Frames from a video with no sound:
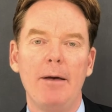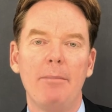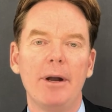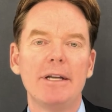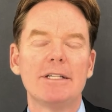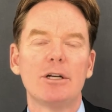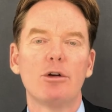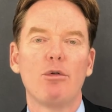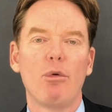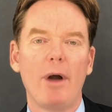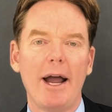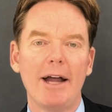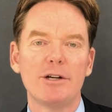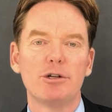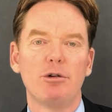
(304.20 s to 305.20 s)
But it's a
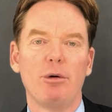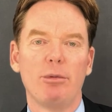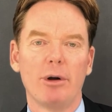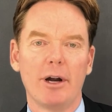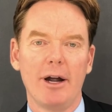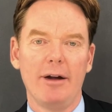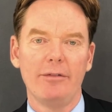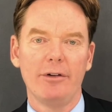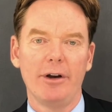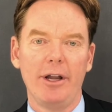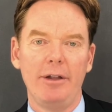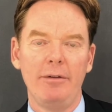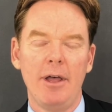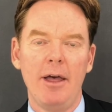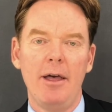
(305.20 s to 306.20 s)
gradual recovery.
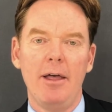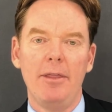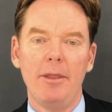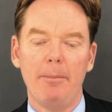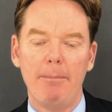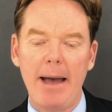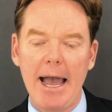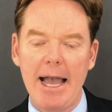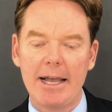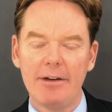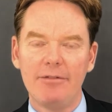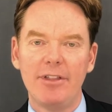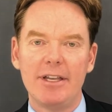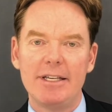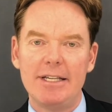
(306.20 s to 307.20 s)
The back
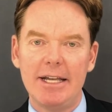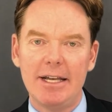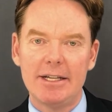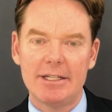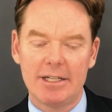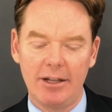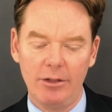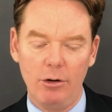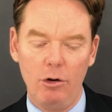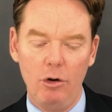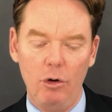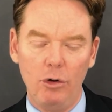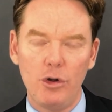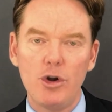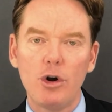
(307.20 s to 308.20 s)
of the disc and the
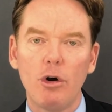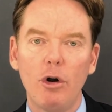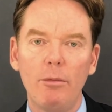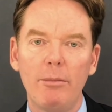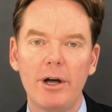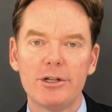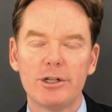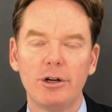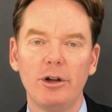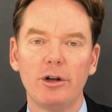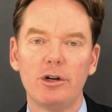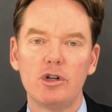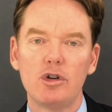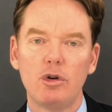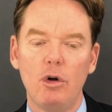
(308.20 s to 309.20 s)
whole neuromuscular
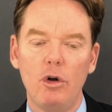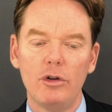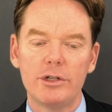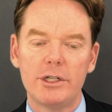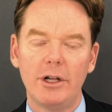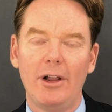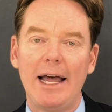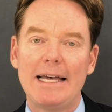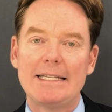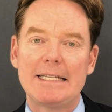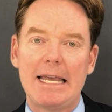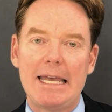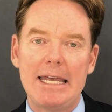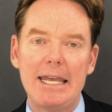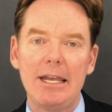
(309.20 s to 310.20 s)
control still has
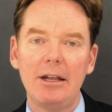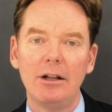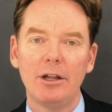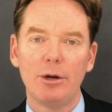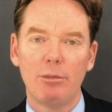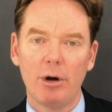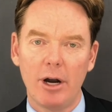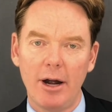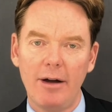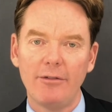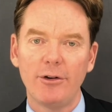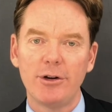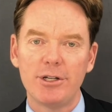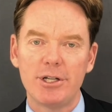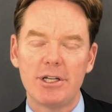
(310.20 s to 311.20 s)
to heal and
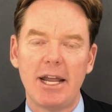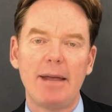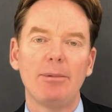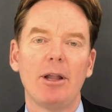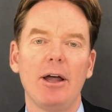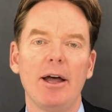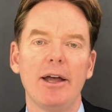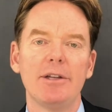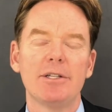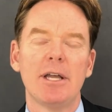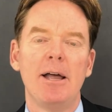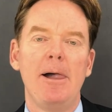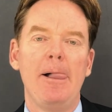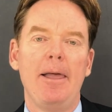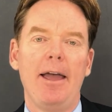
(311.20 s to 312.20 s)
recover and stabilize,
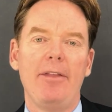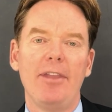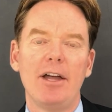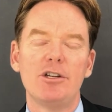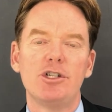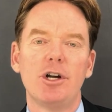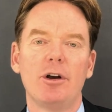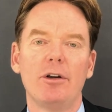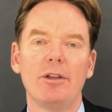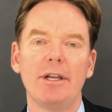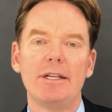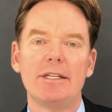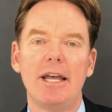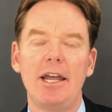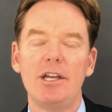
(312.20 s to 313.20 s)
and that
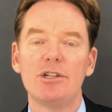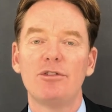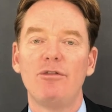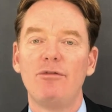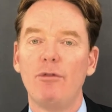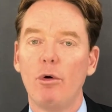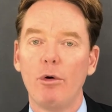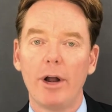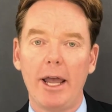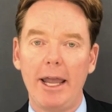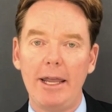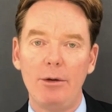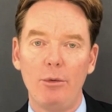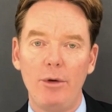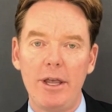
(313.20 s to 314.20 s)
generally takes 4 to
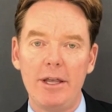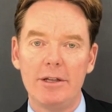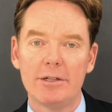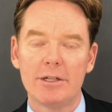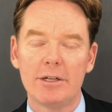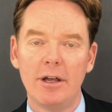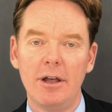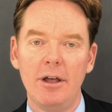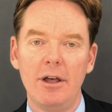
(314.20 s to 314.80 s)
8 weeks.